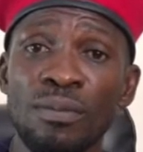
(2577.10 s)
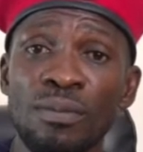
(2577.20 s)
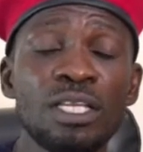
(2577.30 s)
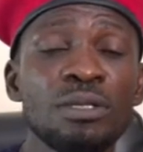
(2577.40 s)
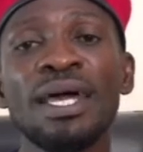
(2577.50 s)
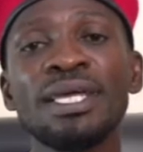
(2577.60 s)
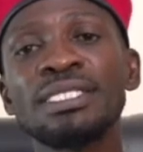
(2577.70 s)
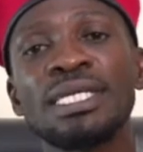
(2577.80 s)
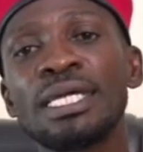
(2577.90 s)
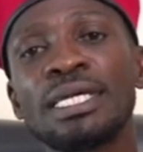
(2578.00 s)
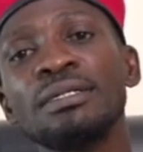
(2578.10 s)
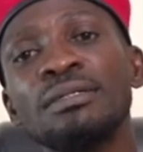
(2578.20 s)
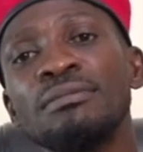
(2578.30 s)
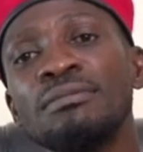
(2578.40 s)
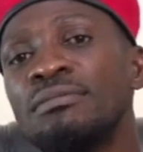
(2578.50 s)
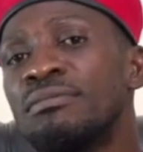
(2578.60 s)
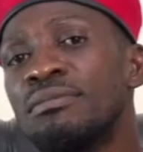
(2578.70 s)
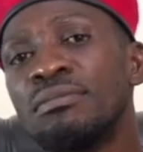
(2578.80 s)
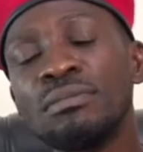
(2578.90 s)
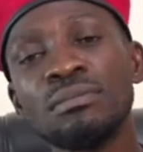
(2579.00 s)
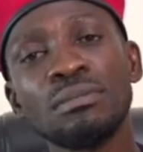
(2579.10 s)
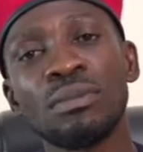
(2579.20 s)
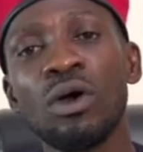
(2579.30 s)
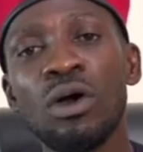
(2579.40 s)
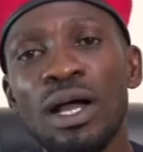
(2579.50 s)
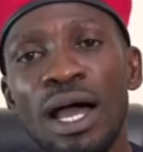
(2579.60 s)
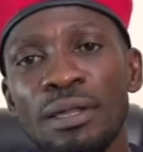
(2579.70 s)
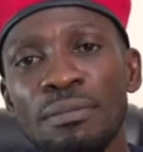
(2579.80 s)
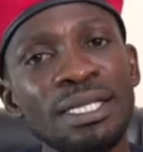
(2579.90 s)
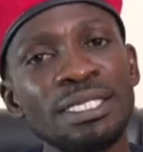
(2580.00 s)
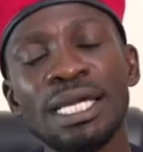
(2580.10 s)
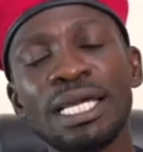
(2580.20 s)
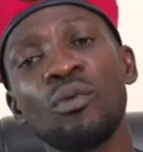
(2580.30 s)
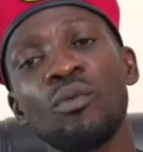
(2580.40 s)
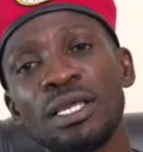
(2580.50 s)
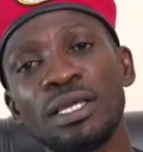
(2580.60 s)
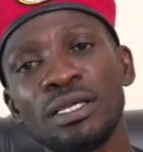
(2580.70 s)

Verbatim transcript: it might take longer it might take a week